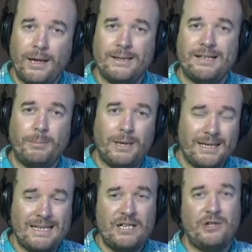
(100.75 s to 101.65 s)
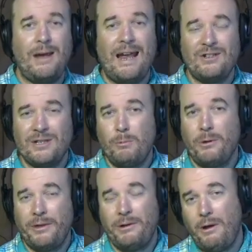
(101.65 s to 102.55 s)
and so I'm going to teach you actually
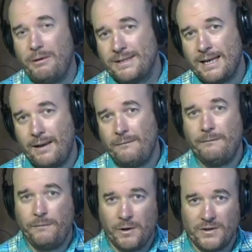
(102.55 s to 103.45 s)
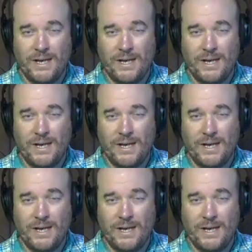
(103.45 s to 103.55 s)
what the notes are first.